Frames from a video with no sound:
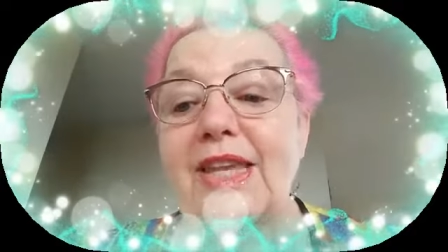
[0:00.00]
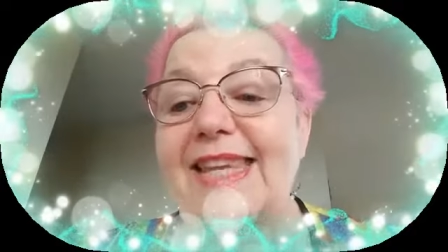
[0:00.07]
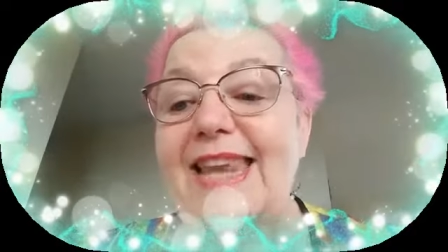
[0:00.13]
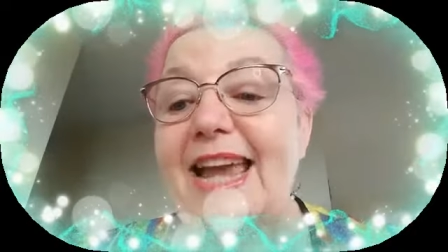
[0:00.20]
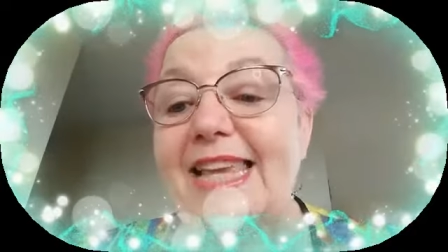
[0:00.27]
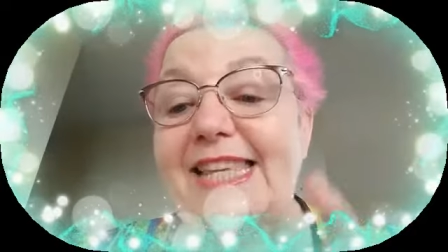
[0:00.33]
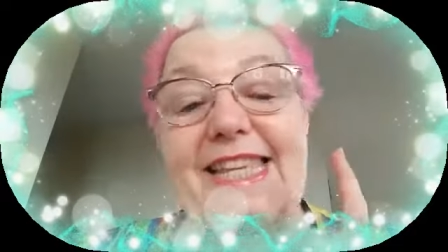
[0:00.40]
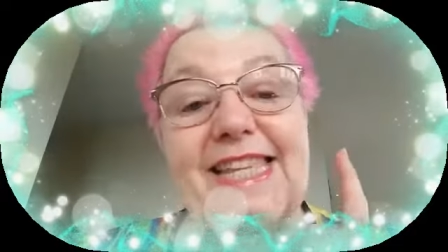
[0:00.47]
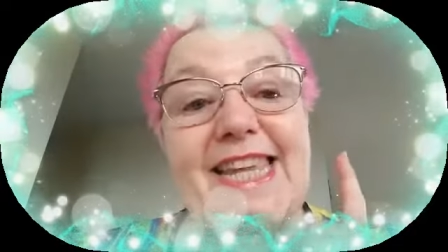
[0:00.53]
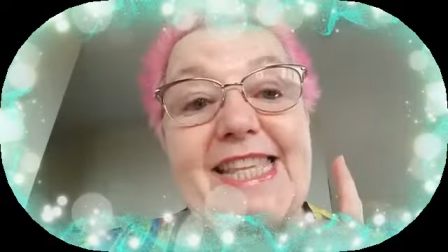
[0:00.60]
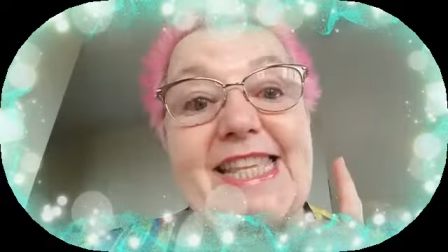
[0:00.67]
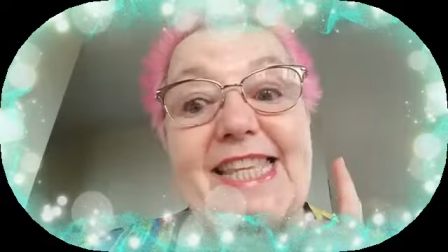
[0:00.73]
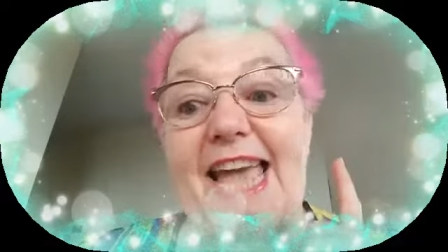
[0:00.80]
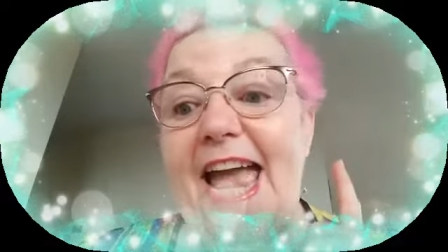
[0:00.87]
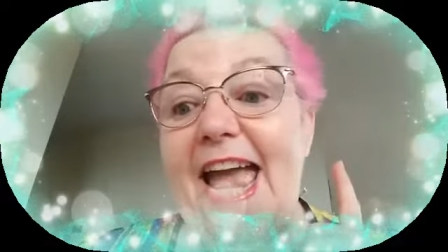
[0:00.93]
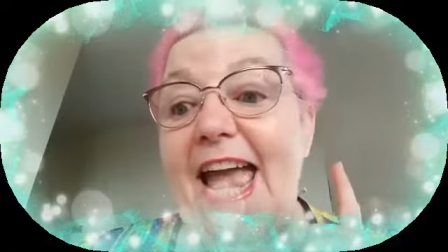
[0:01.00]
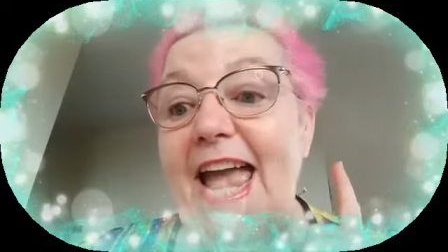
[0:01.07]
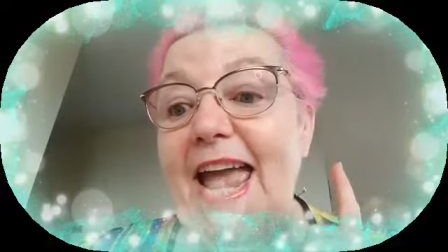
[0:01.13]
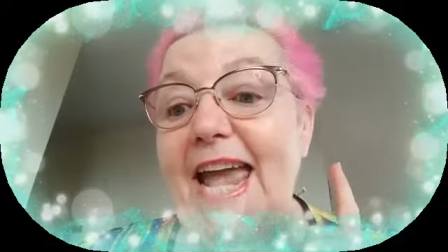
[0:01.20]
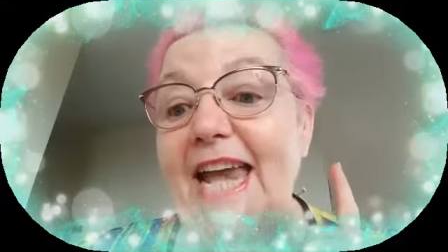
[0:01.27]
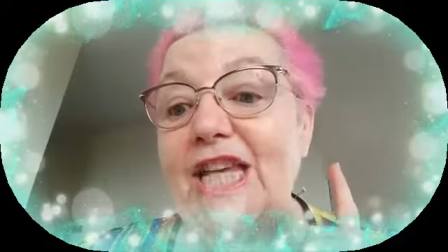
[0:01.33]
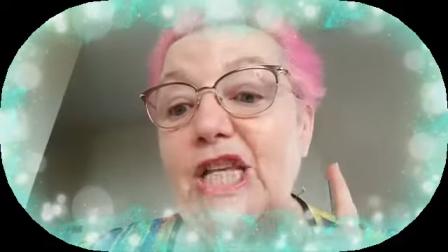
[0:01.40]
Next, let's
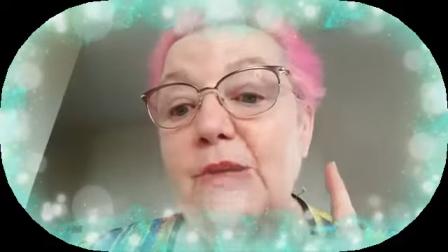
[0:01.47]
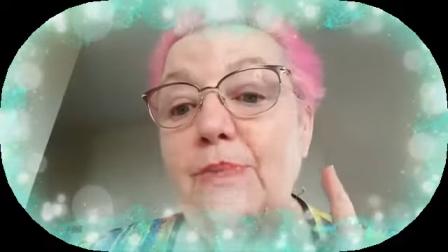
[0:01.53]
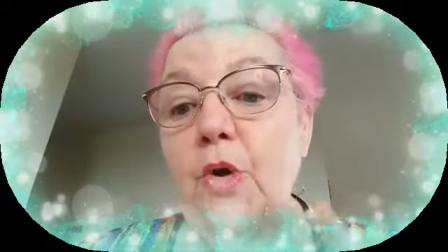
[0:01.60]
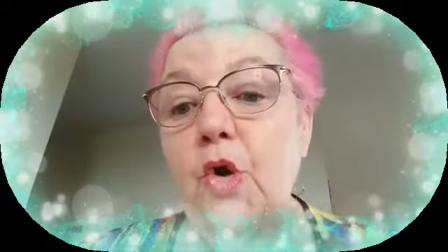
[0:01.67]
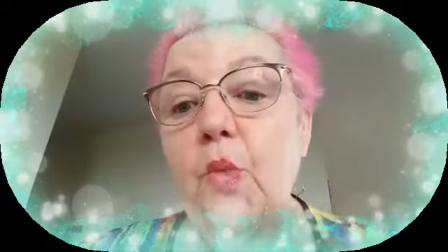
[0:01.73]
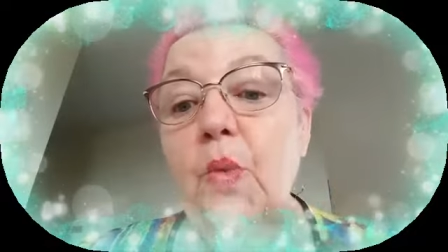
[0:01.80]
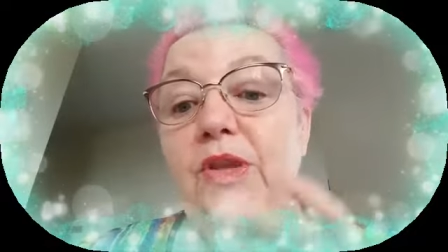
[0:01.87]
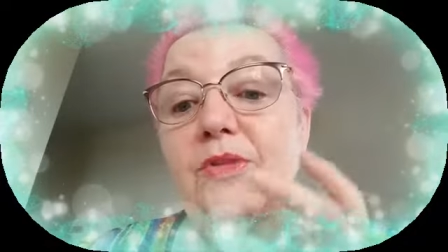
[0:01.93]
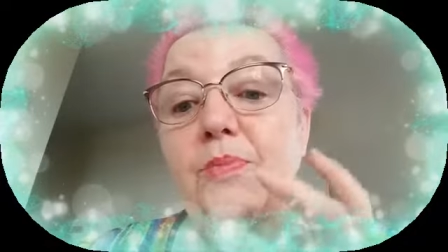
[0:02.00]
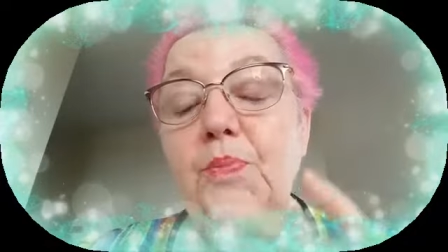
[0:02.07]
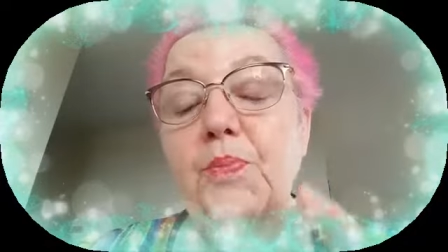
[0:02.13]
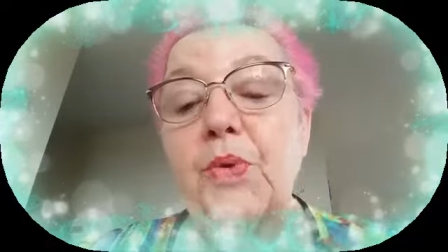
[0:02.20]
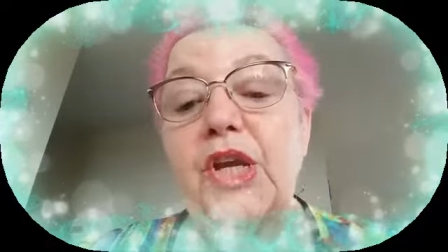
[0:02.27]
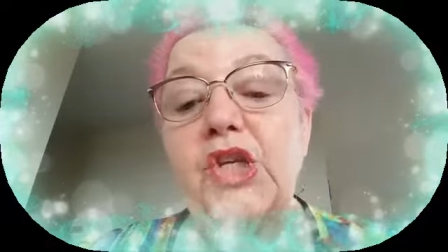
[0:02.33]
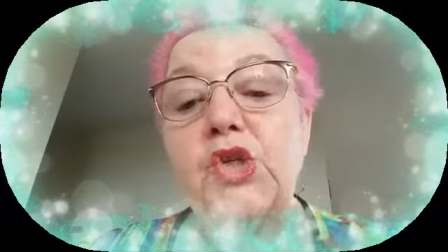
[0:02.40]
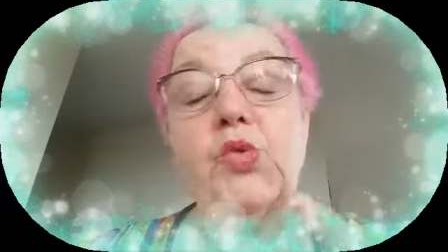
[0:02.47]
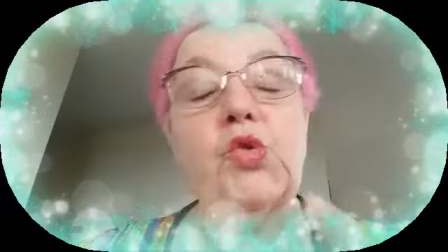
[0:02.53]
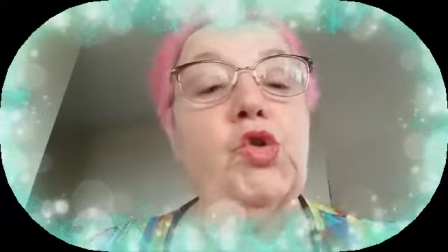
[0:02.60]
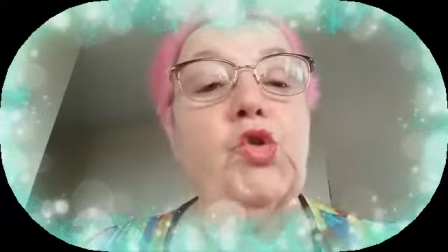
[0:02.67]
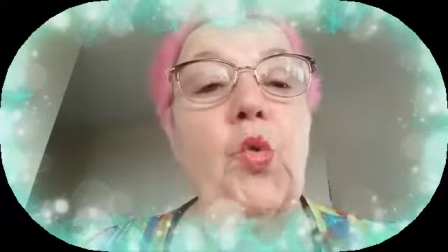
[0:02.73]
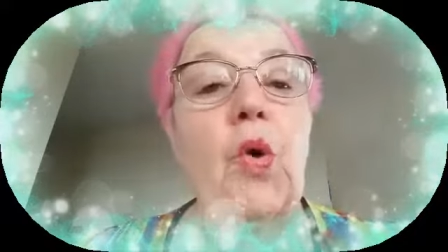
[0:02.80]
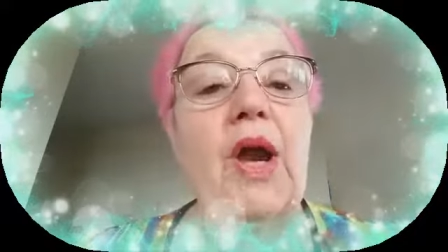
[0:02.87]
explore what brings you
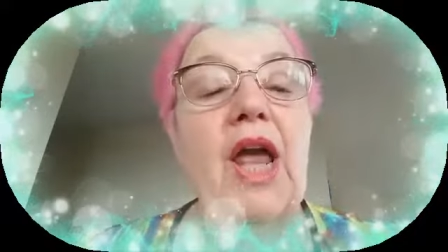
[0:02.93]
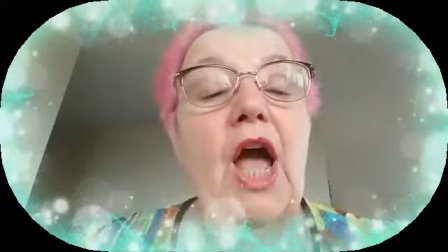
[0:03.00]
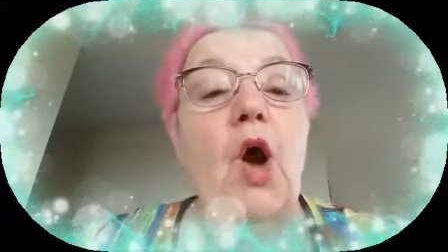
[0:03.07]
joy.